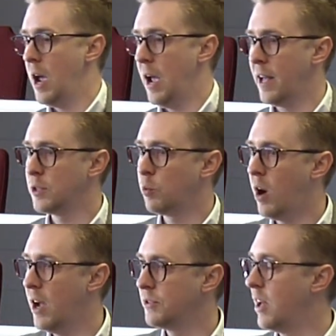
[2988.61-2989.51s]
And that's
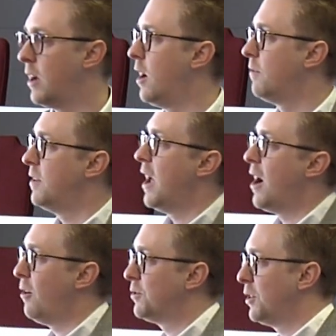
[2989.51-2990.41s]
why it's not enough
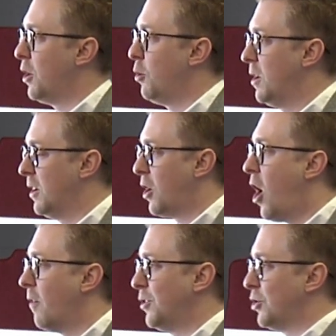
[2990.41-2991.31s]
now to go in a
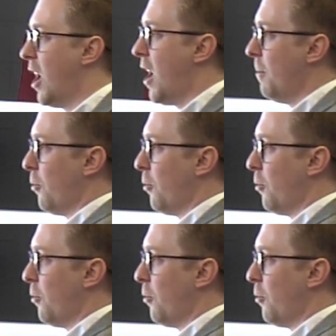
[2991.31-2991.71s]
coffee shop